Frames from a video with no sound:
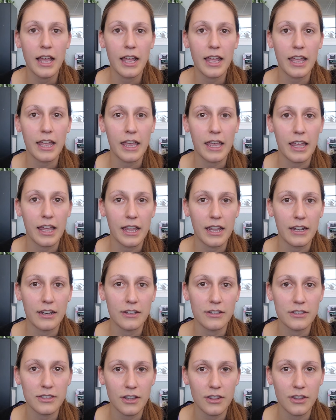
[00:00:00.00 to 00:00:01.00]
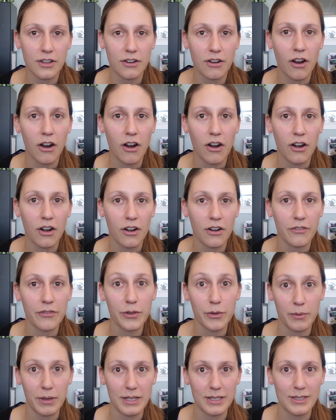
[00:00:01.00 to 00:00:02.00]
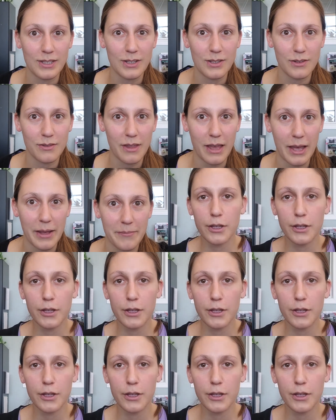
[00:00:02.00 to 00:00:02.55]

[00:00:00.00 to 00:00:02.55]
and there are a few ways to do that.